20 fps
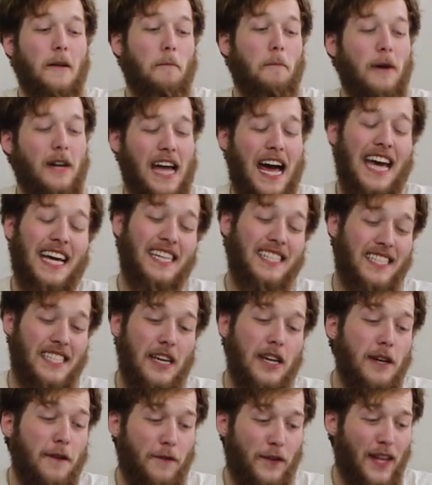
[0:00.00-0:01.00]
But I can tell
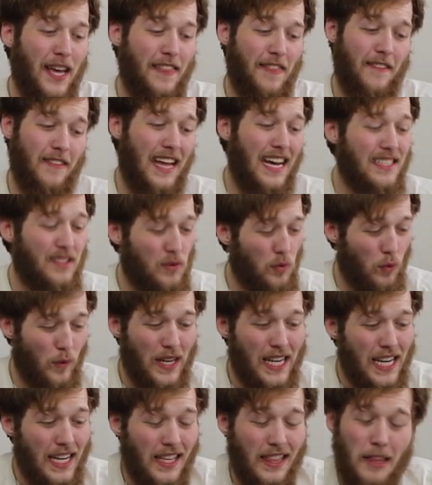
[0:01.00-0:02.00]
you for like the last week,